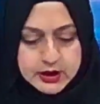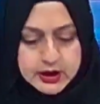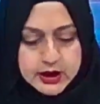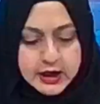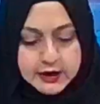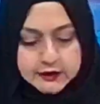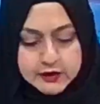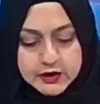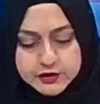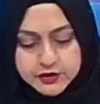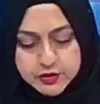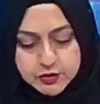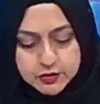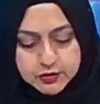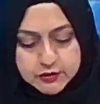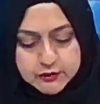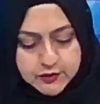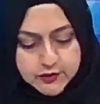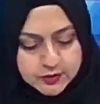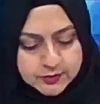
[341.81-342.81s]
And that's all
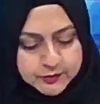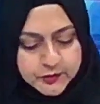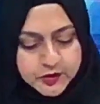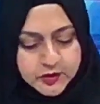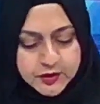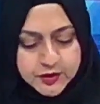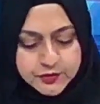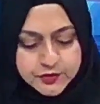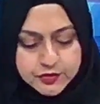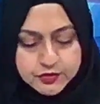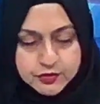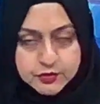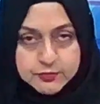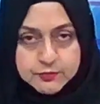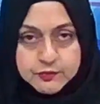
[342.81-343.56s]
from the newsroom.